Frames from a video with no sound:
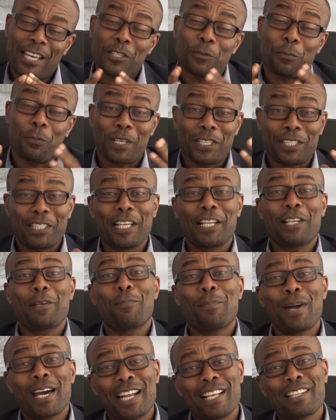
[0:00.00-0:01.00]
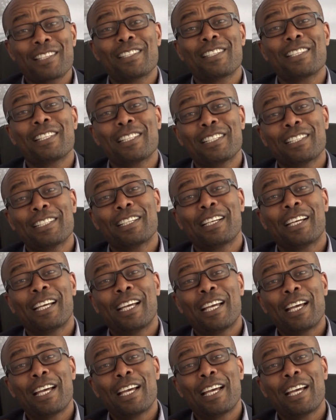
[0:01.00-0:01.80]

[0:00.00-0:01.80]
especially balancing